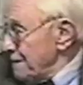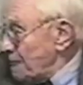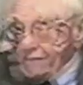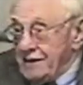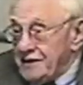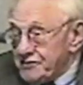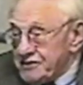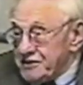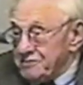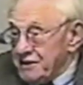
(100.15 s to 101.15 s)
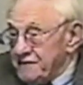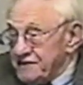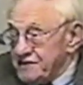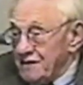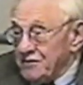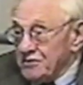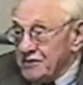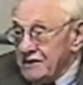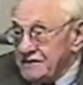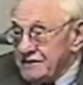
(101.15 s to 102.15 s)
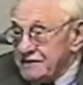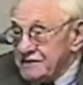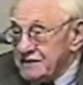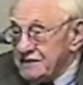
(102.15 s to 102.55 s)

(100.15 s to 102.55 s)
They interested me for several reasons.